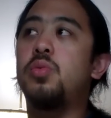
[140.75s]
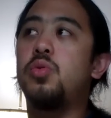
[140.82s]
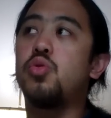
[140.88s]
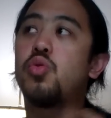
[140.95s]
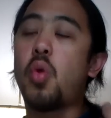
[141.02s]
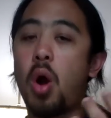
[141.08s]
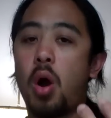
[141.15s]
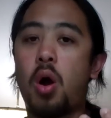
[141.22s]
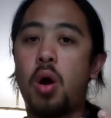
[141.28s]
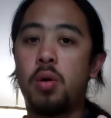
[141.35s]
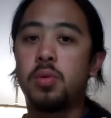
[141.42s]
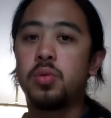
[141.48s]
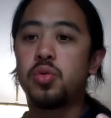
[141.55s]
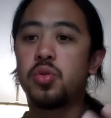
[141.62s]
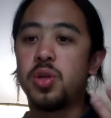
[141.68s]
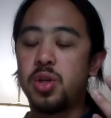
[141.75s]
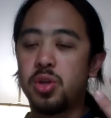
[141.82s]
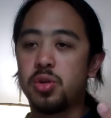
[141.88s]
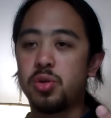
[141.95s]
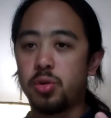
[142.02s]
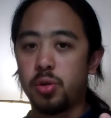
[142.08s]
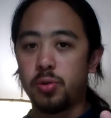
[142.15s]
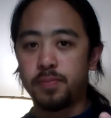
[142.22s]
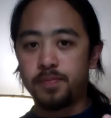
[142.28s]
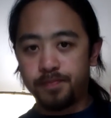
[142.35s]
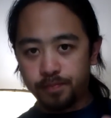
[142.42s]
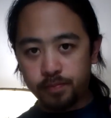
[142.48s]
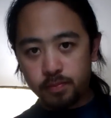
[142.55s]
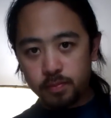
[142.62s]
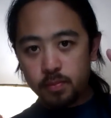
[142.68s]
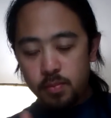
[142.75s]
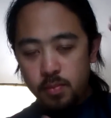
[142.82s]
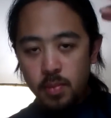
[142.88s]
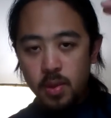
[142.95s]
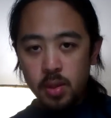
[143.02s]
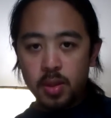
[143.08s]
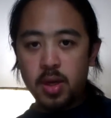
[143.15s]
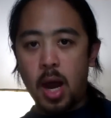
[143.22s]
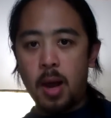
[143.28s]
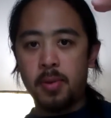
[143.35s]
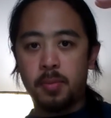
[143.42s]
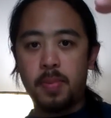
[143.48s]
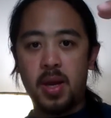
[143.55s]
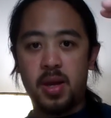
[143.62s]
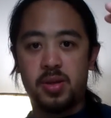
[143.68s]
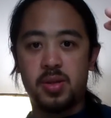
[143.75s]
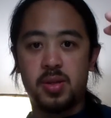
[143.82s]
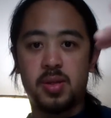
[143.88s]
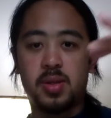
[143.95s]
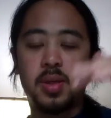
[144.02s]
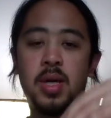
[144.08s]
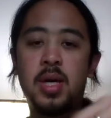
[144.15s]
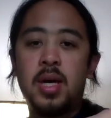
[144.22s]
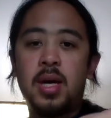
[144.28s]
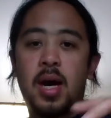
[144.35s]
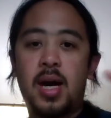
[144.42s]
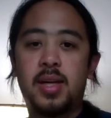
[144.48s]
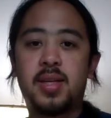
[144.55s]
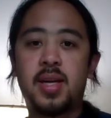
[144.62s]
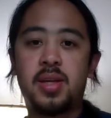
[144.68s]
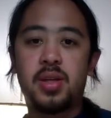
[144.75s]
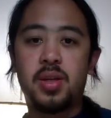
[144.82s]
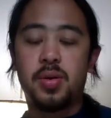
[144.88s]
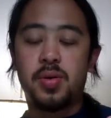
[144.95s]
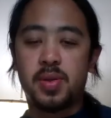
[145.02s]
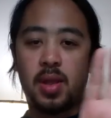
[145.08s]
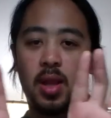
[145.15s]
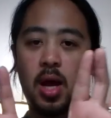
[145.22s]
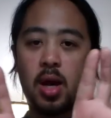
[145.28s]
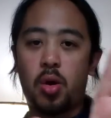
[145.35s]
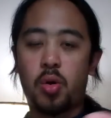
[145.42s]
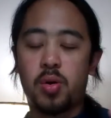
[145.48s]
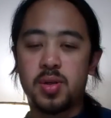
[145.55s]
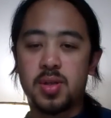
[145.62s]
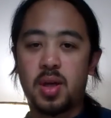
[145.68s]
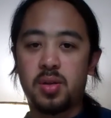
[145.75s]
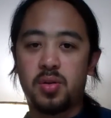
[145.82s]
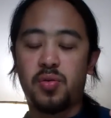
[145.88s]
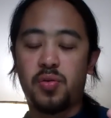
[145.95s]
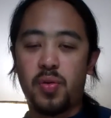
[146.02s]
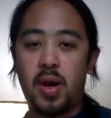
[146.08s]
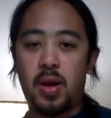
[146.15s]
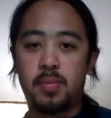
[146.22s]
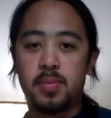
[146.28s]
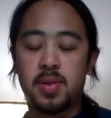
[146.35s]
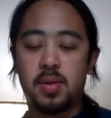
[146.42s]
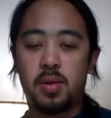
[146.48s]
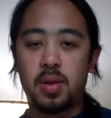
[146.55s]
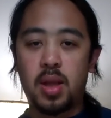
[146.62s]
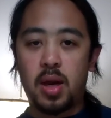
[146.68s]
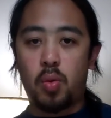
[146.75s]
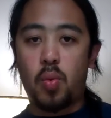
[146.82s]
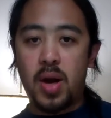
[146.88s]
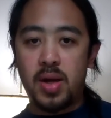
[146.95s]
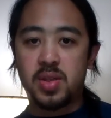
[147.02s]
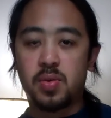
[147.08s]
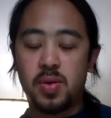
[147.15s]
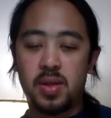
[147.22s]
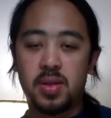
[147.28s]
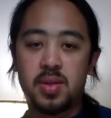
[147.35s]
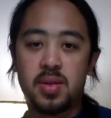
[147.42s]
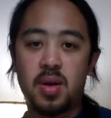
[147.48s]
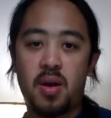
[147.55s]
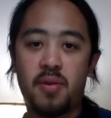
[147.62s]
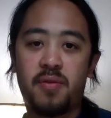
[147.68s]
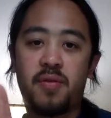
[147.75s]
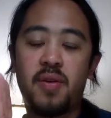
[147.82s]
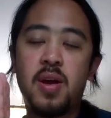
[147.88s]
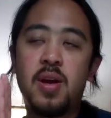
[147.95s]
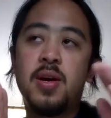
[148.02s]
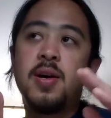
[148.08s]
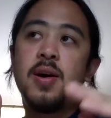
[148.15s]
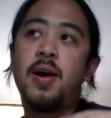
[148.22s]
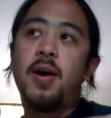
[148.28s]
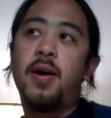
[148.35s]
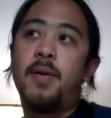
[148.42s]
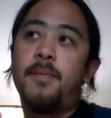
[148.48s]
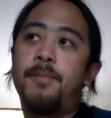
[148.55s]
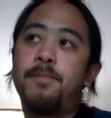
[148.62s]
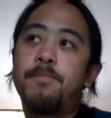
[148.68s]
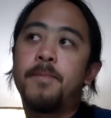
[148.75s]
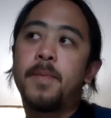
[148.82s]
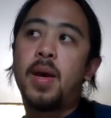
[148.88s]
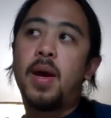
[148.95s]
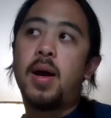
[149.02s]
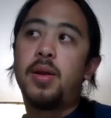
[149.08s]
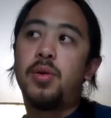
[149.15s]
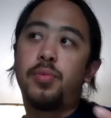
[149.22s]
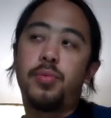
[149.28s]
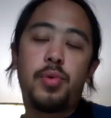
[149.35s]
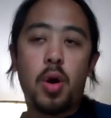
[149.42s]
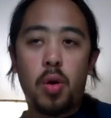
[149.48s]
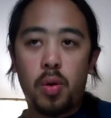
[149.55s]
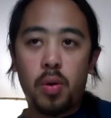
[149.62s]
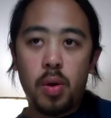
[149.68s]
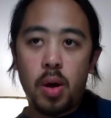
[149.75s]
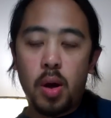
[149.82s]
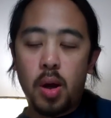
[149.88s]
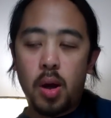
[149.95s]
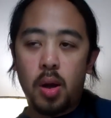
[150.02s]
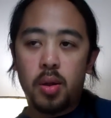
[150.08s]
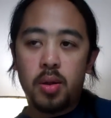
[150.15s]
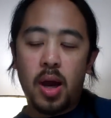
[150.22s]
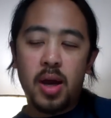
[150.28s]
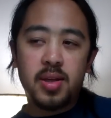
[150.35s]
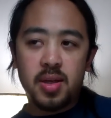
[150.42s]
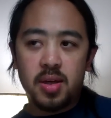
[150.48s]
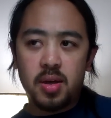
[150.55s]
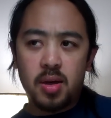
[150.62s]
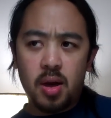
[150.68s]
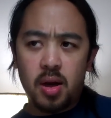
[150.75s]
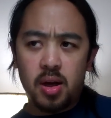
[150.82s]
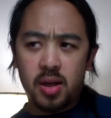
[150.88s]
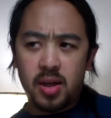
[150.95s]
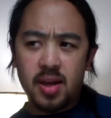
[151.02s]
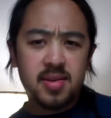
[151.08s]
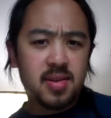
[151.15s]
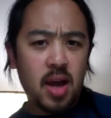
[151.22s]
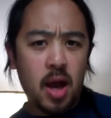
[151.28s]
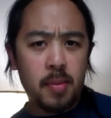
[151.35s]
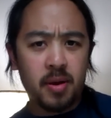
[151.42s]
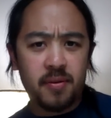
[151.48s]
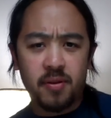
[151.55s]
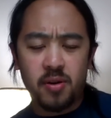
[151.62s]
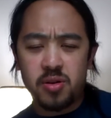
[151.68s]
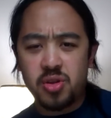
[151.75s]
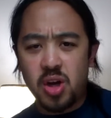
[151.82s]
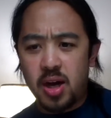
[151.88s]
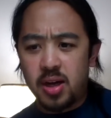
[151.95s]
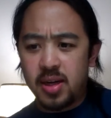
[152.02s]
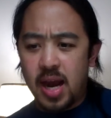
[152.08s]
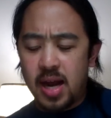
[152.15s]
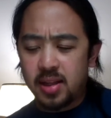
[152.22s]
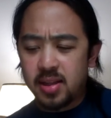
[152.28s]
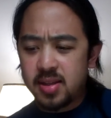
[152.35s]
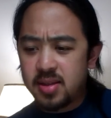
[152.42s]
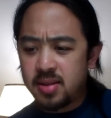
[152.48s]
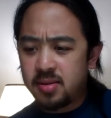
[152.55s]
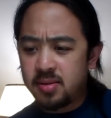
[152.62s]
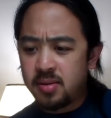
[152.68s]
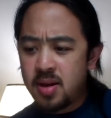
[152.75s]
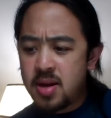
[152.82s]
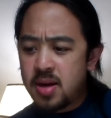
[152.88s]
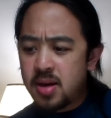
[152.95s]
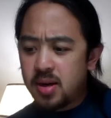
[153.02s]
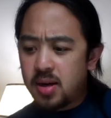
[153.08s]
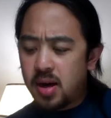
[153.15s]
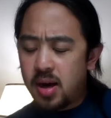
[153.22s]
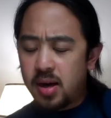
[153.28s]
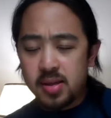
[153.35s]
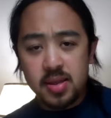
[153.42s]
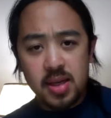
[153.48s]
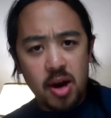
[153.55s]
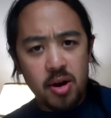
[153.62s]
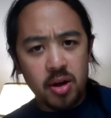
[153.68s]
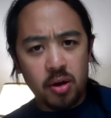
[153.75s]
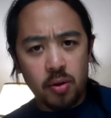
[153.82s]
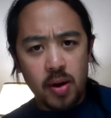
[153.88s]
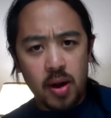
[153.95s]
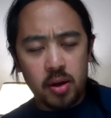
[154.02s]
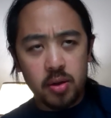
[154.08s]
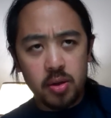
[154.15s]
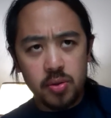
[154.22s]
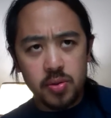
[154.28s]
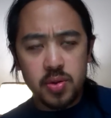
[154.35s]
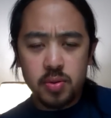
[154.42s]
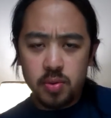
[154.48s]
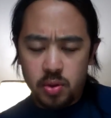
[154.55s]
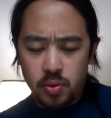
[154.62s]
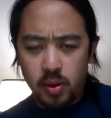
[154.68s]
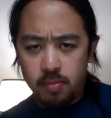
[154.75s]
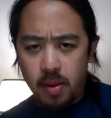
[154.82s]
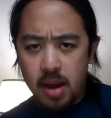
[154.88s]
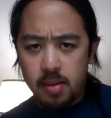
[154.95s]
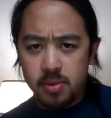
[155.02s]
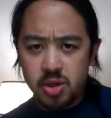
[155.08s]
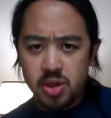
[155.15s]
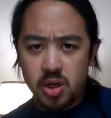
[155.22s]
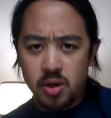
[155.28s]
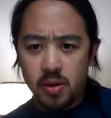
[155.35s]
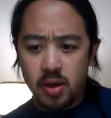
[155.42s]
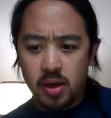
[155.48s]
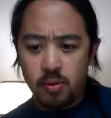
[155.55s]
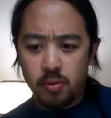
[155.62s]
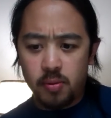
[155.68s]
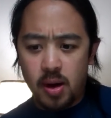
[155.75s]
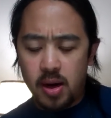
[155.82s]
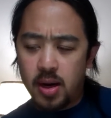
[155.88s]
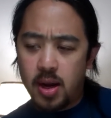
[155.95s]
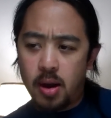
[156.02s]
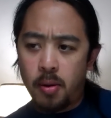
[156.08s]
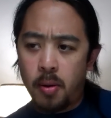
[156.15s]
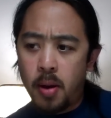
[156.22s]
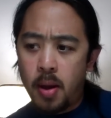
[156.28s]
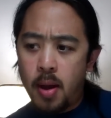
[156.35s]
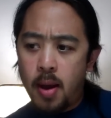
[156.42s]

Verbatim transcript: draw traditional comic pages, I tend to use a lot of horizontal frames, a lot of widescreen stuff. Um, I don't know. Uh, I did a guest comic for John Allison, uh, Scary Go Round, who's doing Bad Machinery right now.